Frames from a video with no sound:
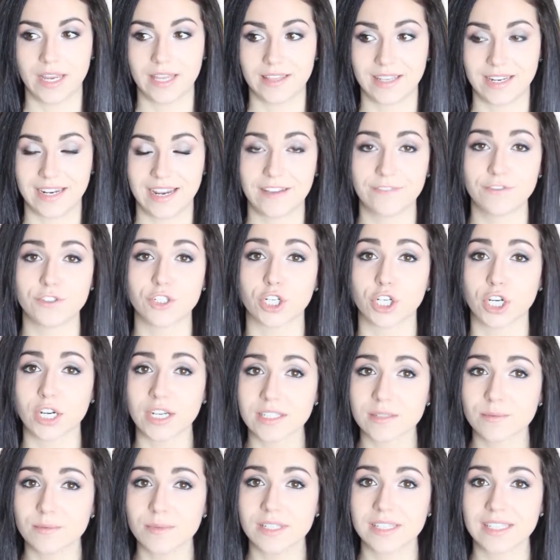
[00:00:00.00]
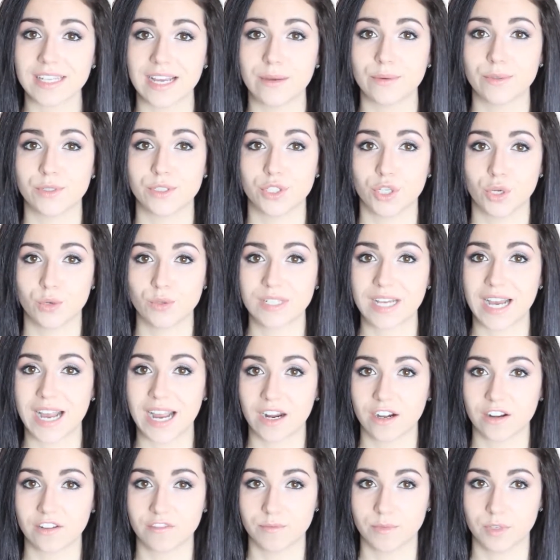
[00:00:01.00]
And then after Christmas, I was so
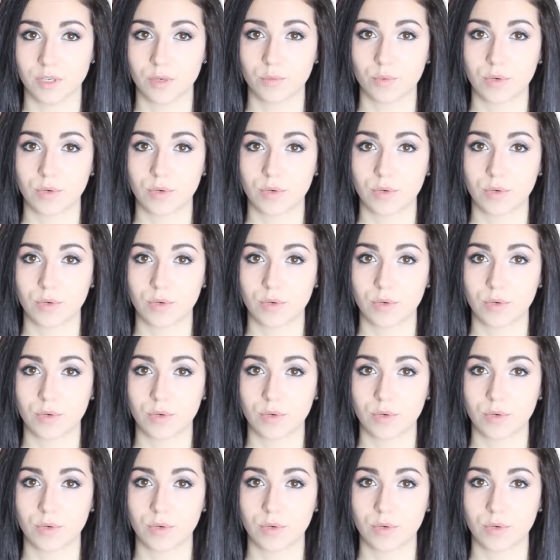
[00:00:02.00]
tired of meal